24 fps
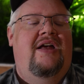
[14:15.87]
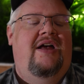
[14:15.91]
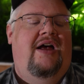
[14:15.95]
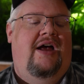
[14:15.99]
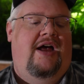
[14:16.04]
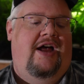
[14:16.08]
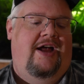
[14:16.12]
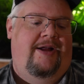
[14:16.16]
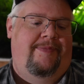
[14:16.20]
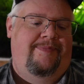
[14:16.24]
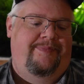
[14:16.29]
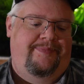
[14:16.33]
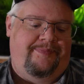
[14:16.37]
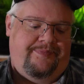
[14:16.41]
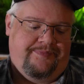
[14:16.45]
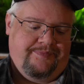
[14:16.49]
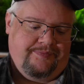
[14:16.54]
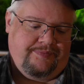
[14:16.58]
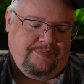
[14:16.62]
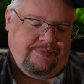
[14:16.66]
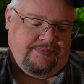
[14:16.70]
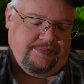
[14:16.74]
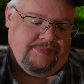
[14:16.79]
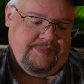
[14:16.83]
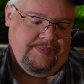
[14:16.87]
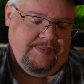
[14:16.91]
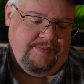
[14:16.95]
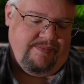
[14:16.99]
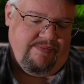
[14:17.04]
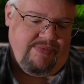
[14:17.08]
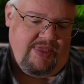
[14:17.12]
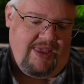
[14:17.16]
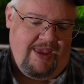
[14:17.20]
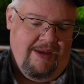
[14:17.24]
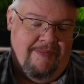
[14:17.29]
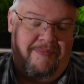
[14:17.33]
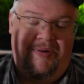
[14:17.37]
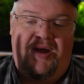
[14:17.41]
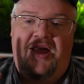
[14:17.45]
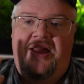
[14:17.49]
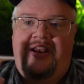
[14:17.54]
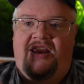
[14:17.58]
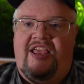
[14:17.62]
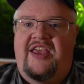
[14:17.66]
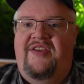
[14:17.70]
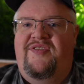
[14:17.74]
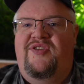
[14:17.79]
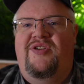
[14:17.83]

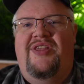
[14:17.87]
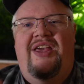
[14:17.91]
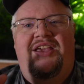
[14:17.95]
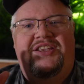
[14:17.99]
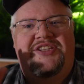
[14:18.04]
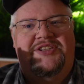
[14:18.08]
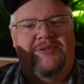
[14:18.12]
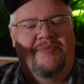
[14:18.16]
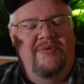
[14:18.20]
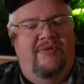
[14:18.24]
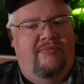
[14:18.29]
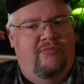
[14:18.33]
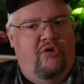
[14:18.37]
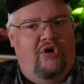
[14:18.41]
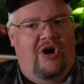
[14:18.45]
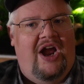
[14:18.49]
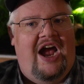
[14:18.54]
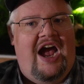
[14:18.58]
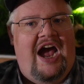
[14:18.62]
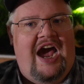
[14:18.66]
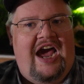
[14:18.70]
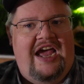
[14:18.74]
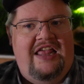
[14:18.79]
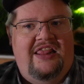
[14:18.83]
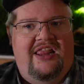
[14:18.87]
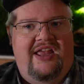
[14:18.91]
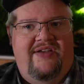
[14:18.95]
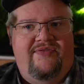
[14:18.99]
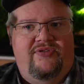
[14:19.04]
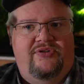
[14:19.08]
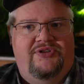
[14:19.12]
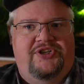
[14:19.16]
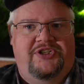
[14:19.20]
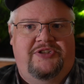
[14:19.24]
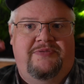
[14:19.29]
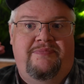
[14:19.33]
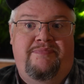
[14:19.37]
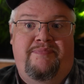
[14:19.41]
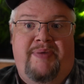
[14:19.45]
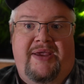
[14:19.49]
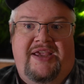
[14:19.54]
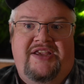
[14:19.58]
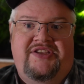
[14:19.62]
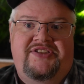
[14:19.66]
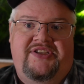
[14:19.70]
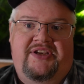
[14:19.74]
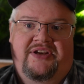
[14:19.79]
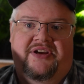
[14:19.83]
But if you like some more high level, just
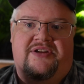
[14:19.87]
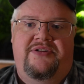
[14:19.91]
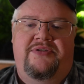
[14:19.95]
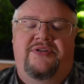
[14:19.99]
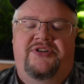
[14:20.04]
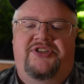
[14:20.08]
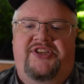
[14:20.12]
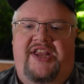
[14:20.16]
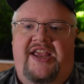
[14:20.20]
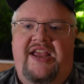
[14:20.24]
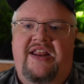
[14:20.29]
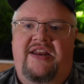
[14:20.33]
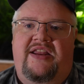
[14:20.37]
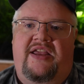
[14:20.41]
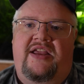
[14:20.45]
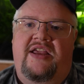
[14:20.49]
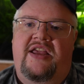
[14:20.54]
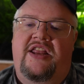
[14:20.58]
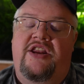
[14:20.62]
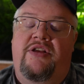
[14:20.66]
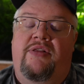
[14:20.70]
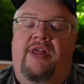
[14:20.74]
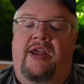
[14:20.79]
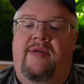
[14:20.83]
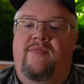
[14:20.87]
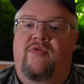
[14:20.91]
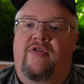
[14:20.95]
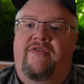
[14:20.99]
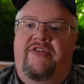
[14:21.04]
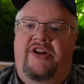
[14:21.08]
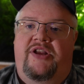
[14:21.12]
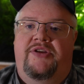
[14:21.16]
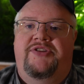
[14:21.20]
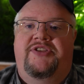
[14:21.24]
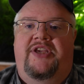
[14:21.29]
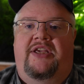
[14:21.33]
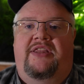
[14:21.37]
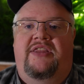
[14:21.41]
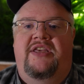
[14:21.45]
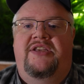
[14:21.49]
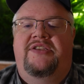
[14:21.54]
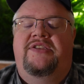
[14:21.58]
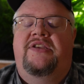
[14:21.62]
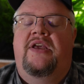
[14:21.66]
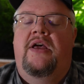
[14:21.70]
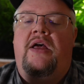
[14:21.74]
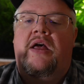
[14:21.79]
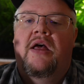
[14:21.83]
basic understanding, and you like more videos like
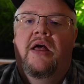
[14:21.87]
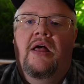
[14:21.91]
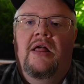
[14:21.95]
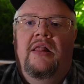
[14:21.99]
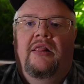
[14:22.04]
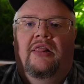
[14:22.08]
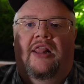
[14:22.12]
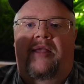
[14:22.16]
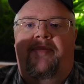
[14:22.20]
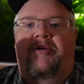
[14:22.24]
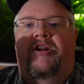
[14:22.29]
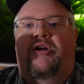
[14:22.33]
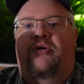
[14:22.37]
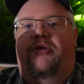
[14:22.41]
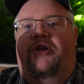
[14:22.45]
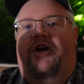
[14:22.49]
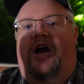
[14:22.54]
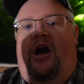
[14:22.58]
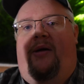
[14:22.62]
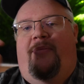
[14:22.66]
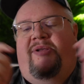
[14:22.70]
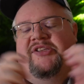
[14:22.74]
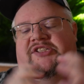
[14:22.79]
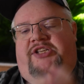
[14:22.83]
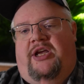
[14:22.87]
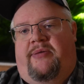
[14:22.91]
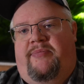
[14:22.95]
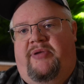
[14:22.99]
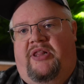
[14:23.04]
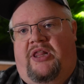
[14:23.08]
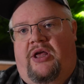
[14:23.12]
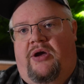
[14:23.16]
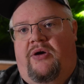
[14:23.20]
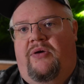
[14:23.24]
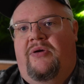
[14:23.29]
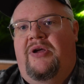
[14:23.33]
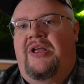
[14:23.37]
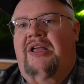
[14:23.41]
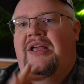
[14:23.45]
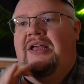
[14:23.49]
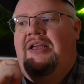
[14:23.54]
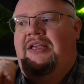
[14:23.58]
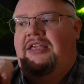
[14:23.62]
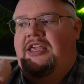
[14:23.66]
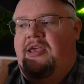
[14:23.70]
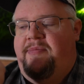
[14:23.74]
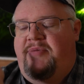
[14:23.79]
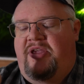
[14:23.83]
this, let me know in the comments down below.
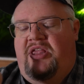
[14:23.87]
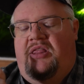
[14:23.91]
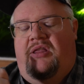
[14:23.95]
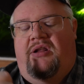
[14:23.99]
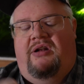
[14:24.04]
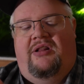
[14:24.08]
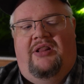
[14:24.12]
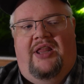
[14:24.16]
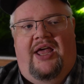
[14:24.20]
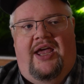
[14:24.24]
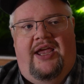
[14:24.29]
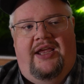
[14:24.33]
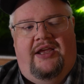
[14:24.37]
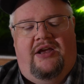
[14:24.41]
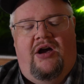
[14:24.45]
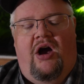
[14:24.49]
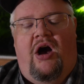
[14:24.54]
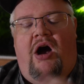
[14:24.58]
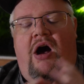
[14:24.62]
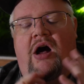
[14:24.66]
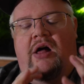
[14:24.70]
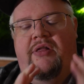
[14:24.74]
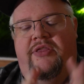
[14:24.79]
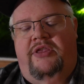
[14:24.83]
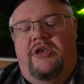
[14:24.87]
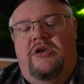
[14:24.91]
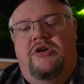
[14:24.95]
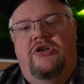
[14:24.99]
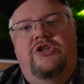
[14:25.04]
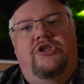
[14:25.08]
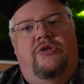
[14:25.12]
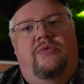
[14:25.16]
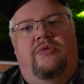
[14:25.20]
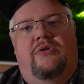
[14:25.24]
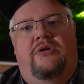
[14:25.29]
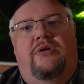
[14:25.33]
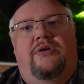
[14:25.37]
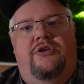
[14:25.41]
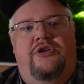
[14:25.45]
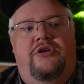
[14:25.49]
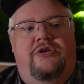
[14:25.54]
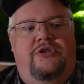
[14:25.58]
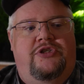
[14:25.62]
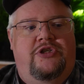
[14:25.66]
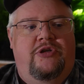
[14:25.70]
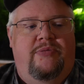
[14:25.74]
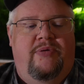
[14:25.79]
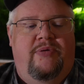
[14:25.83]
Give me a little like, all the usual
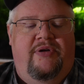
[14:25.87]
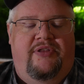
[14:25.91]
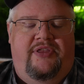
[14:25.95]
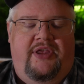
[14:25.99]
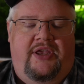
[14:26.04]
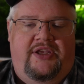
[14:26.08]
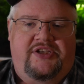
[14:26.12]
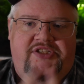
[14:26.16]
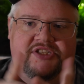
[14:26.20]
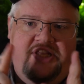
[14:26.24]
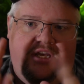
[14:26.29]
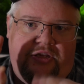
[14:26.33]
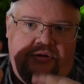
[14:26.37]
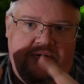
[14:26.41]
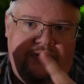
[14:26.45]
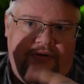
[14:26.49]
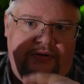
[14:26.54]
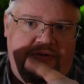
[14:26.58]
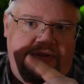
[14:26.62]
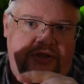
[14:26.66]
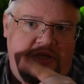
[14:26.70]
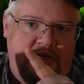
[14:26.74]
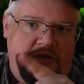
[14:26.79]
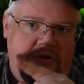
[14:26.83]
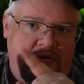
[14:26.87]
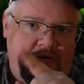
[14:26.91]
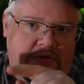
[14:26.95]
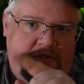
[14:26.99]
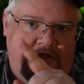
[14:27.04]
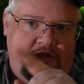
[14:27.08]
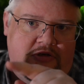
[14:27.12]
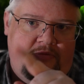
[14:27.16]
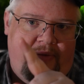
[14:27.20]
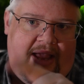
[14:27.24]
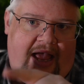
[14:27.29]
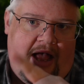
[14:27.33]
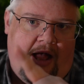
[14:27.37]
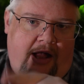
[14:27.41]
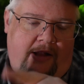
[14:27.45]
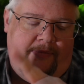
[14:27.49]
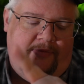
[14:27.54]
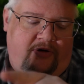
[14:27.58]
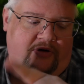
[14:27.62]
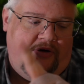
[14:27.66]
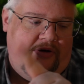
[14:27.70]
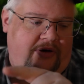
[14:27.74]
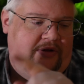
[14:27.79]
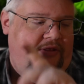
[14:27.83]
YouTuber things. Tickle the YouTube
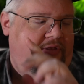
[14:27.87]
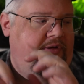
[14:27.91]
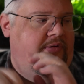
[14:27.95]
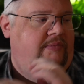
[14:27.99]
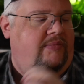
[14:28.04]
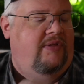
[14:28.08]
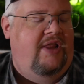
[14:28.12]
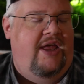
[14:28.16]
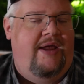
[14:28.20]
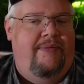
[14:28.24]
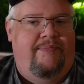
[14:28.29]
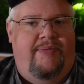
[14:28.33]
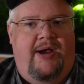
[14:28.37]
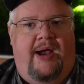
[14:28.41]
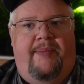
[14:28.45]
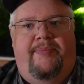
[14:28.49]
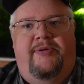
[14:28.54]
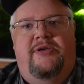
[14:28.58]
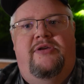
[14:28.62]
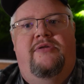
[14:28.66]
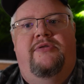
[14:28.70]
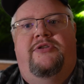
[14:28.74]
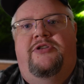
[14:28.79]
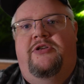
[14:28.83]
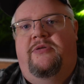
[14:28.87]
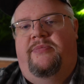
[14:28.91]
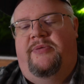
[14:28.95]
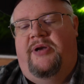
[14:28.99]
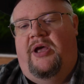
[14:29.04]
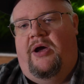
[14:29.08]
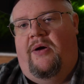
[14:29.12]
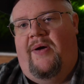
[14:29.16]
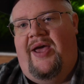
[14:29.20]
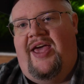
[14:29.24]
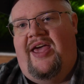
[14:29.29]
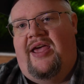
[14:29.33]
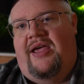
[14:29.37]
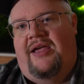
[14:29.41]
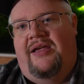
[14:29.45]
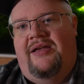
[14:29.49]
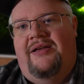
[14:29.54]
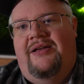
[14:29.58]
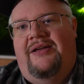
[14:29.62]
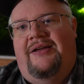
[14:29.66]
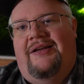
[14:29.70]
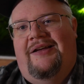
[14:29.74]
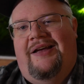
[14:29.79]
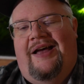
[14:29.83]
algorithm. Let Papa YouTube know, hey,
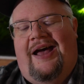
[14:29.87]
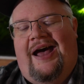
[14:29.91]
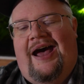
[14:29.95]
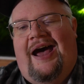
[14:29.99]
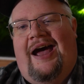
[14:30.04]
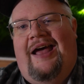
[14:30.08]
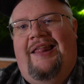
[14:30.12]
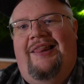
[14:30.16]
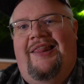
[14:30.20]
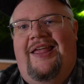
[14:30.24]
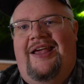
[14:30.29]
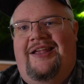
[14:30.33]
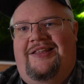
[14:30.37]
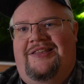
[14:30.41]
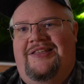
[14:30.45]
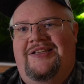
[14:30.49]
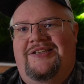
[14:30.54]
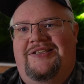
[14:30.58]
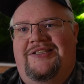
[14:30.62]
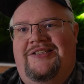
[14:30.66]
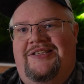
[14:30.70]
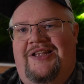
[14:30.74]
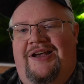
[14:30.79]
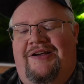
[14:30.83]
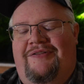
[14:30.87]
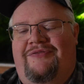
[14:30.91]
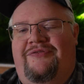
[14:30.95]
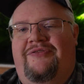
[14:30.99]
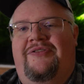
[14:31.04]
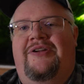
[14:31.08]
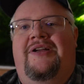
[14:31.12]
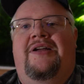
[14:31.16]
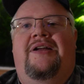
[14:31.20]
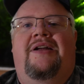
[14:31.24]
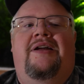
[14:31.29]
I like this stuff.